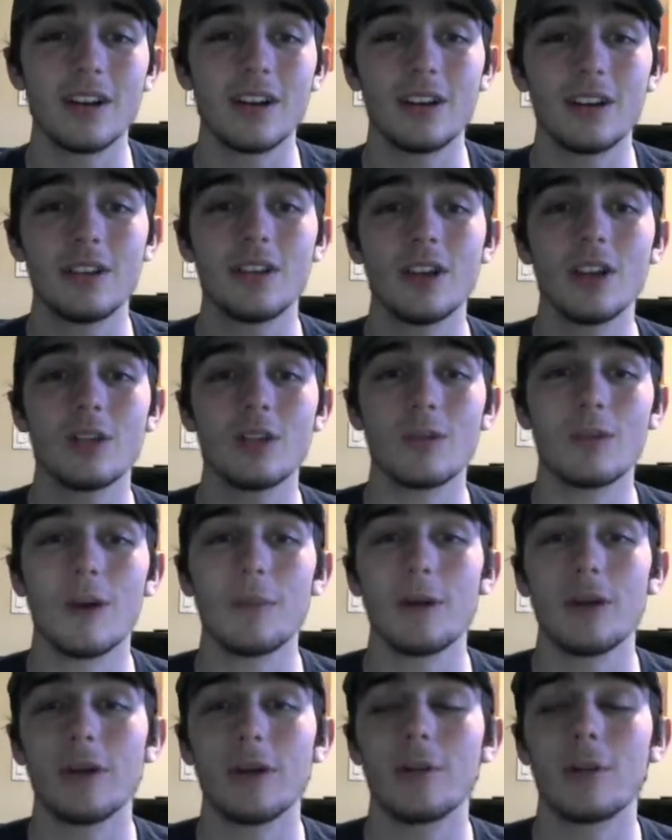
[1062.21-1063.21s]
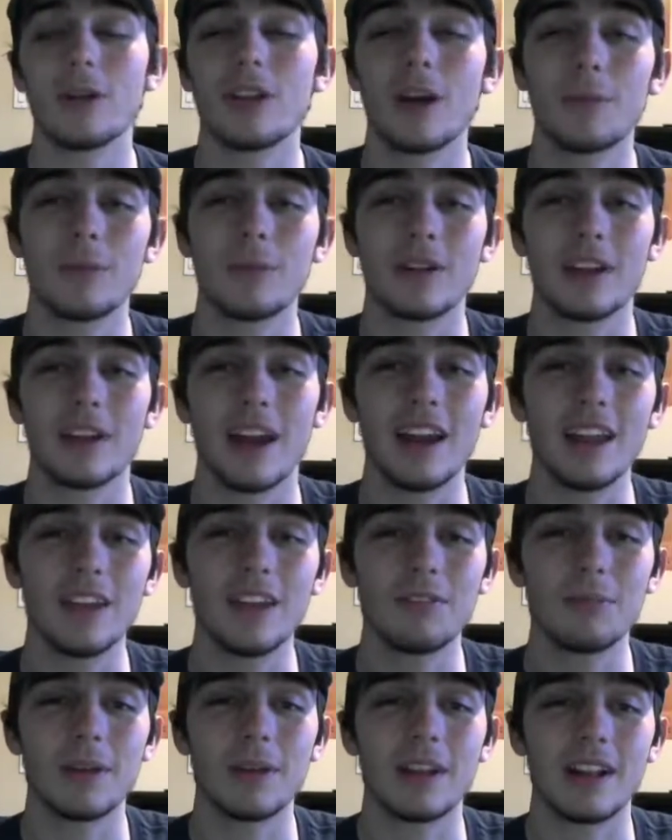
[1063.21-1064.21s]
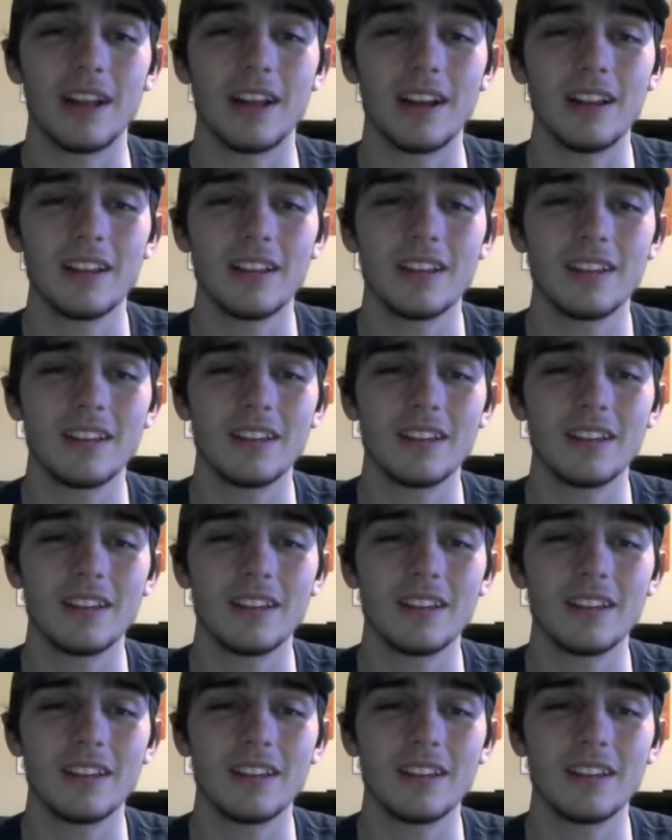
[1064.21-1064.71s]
He's going to swap out Hitmontop, which kind of gives me a chance.